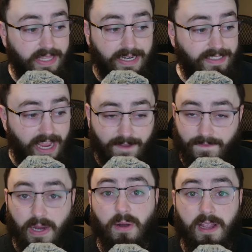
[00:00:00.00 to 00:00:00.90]
That is a
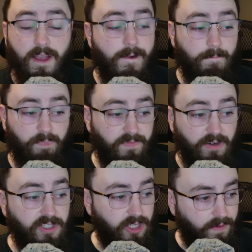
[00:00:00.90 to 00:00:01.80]
very
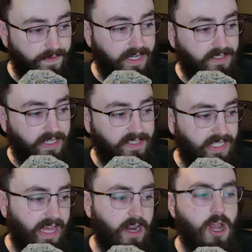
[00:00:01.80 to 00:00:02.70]
very solid fight. Excited to see
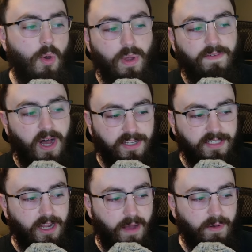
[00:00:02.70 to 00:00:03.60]
that. We have
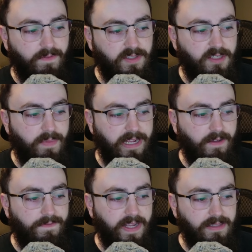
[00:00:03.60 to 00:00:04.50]
Austin Hubbard versus Michael
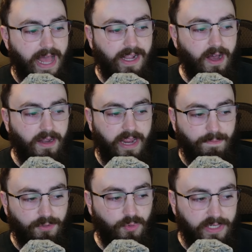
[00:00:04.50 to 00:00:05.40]
Figlak on
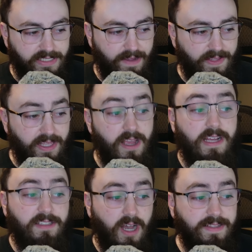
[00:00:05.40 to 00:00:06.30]
April 27th.
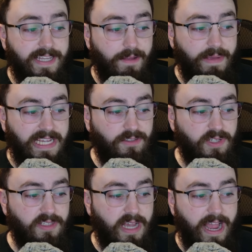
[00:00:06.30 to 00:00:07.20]
Dontale Mayes
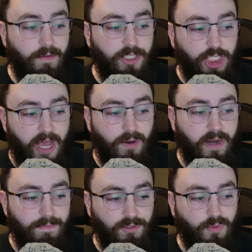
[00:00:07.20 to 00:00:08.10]
versus Caio Machado on
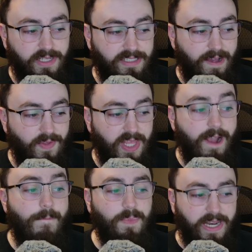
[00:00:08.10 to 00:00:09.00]
April 27th.
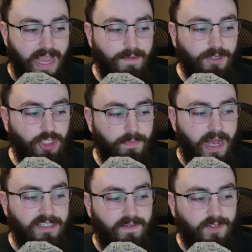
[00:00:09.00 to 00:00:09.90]
And Edmen
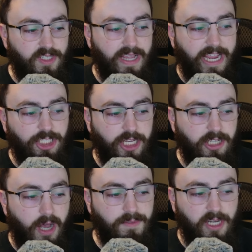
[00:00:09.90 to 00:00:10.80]
Shahbazyan versus AJ
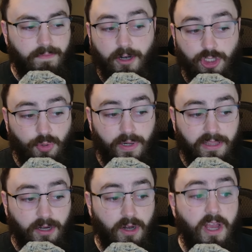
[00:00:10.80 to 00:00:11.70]
Dobson on March
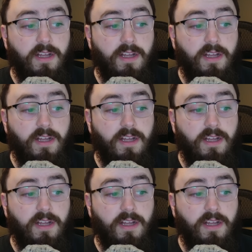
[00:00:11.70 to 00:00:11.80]
23rd.